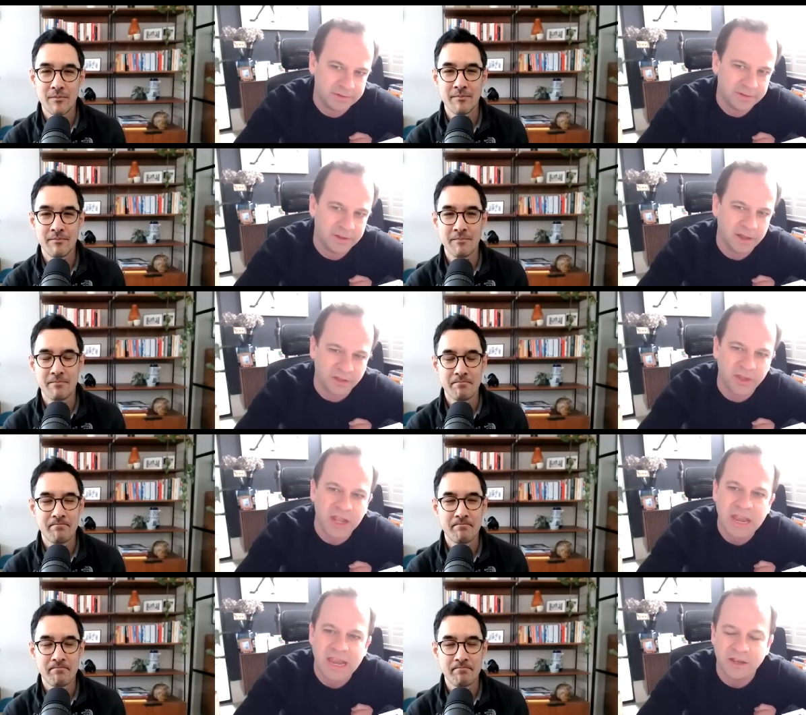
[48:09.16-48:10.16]
Speaker 1: Mm. I think
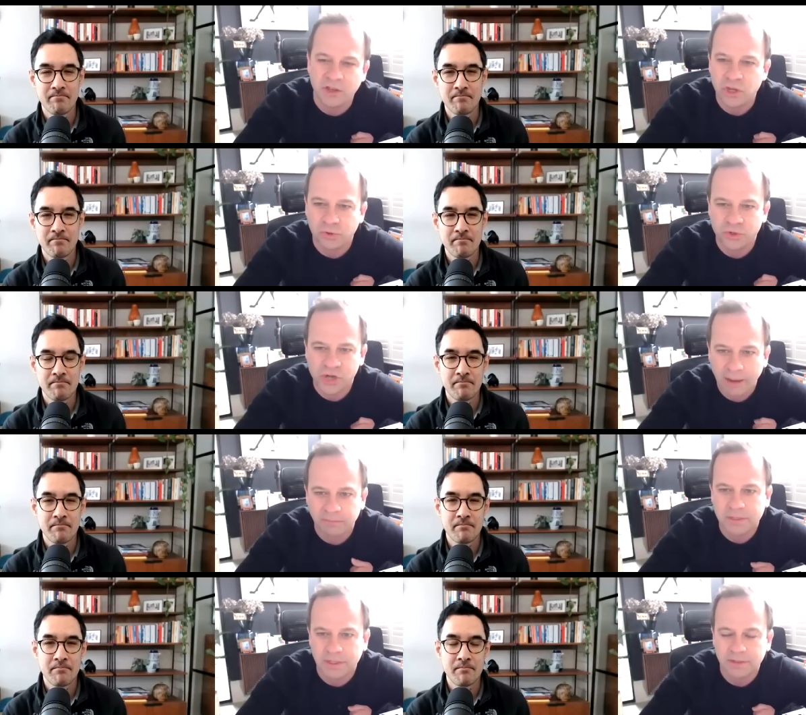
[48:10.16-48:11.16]
they need a new
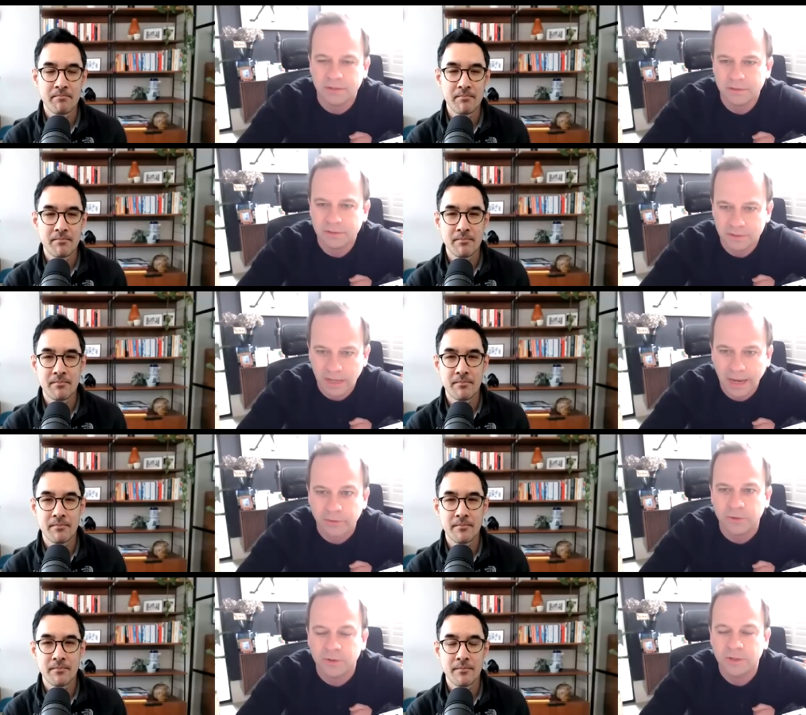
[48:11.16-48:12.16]
chapter
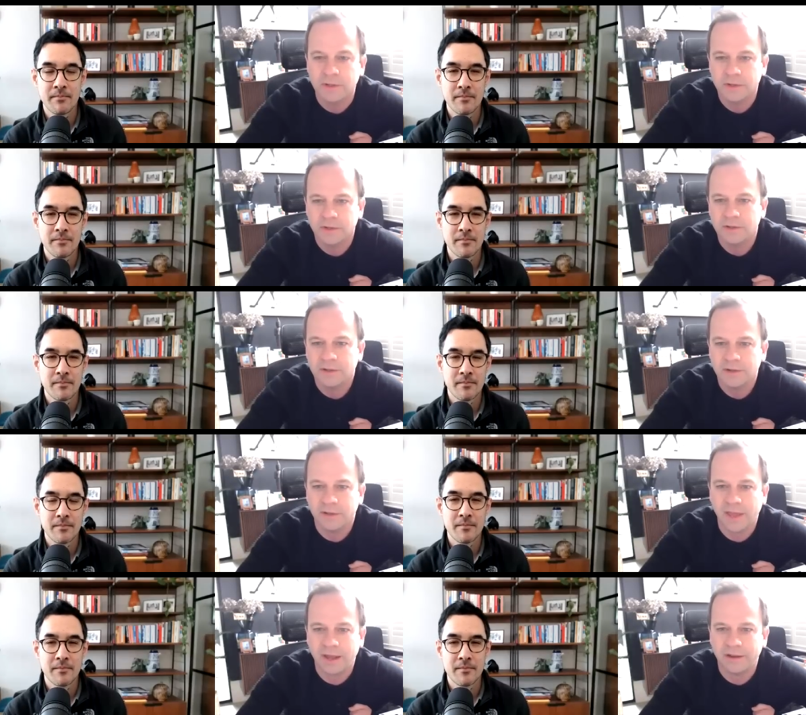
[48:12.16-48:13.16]
now.
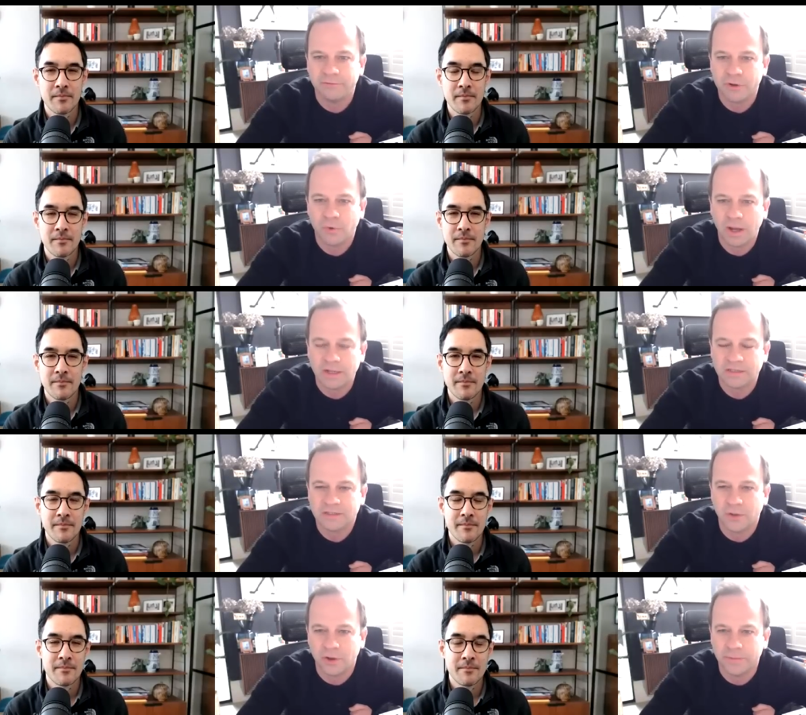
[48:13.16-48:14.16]
And that requires
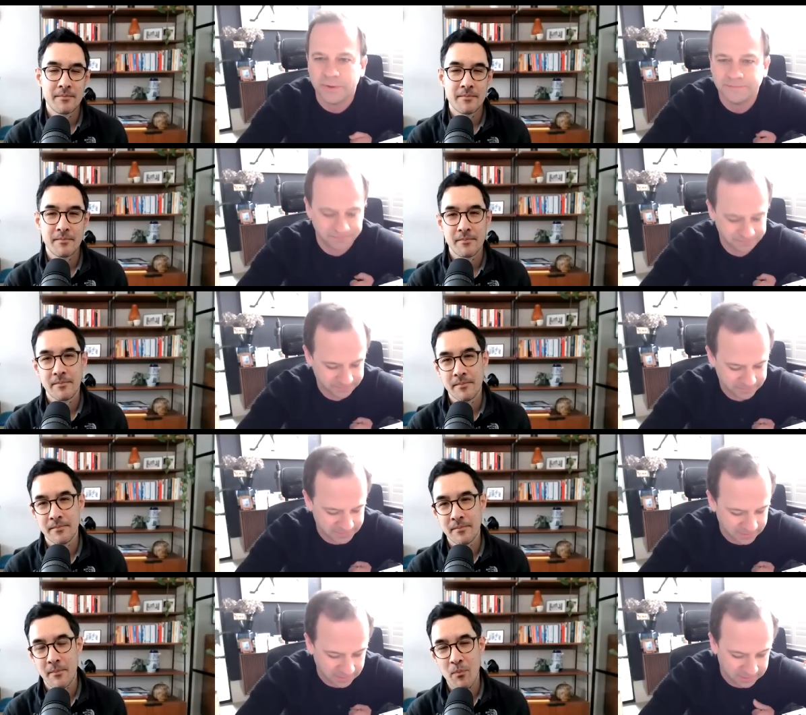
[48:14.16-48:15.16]
Solomon
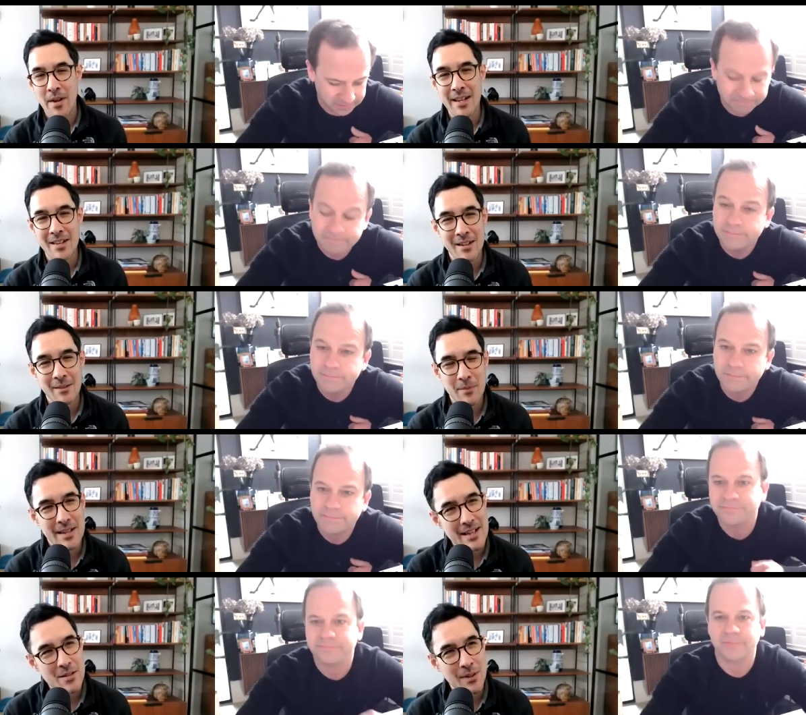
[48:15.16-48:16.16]
Speaker 2: to go. I guess it
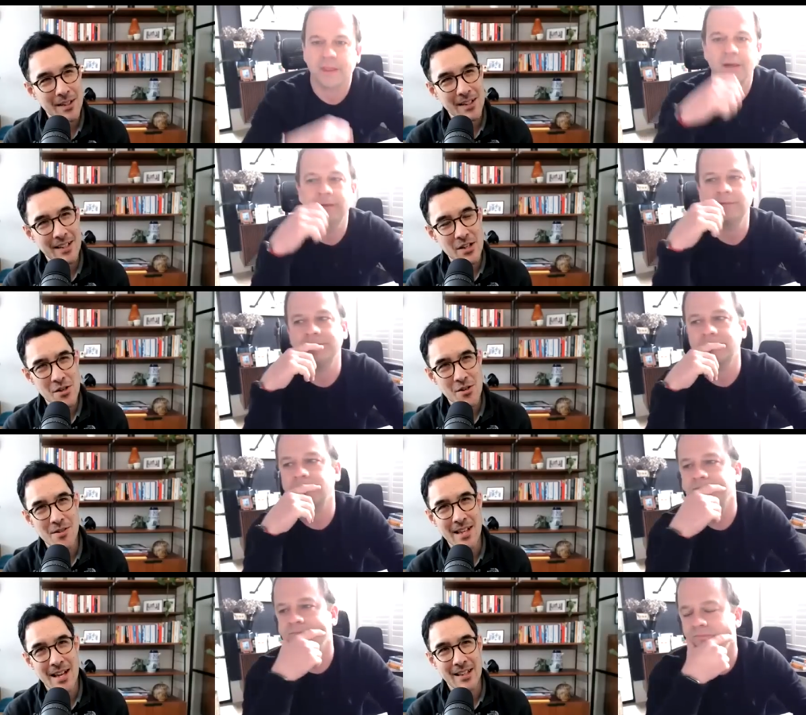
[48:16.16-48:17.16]
is one of the
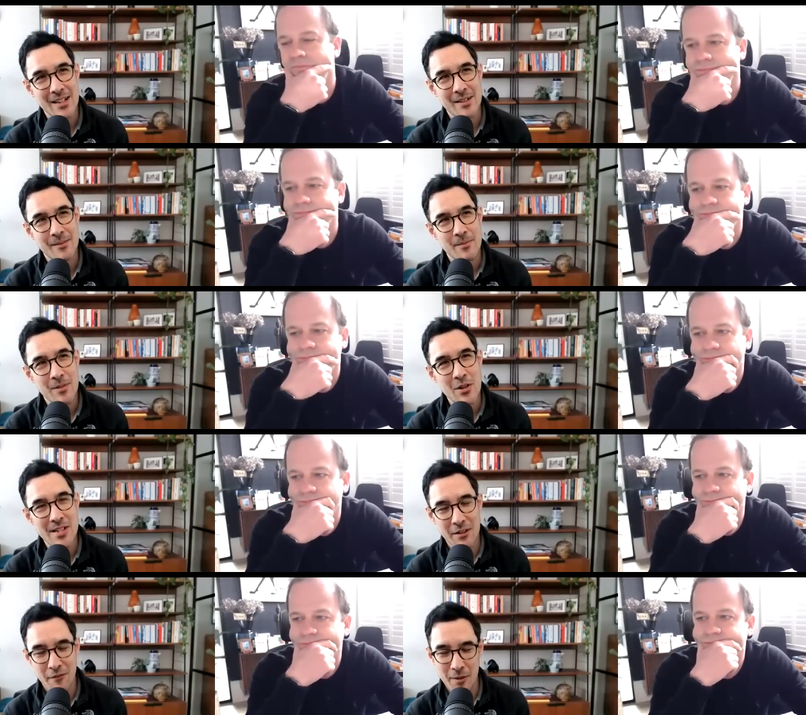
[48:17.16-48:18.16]
issues there that
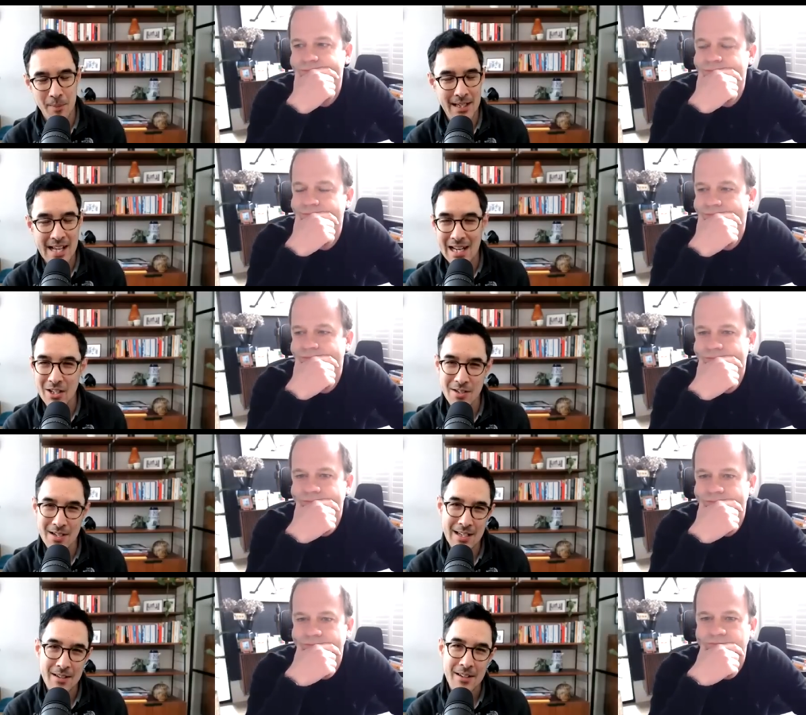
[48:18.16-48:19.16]
using the football
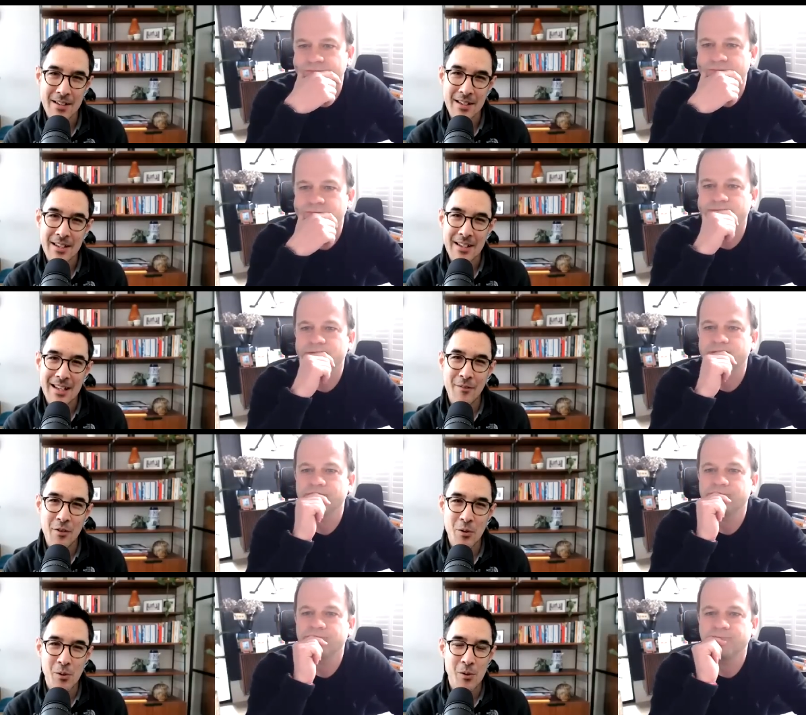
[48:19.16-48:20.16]
analogy, if
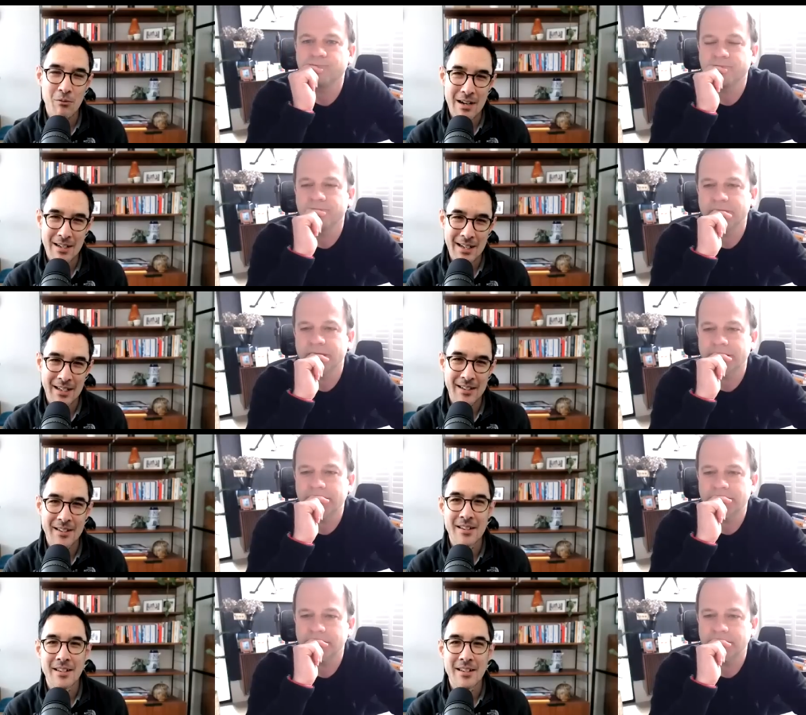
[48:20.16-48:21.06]
you're running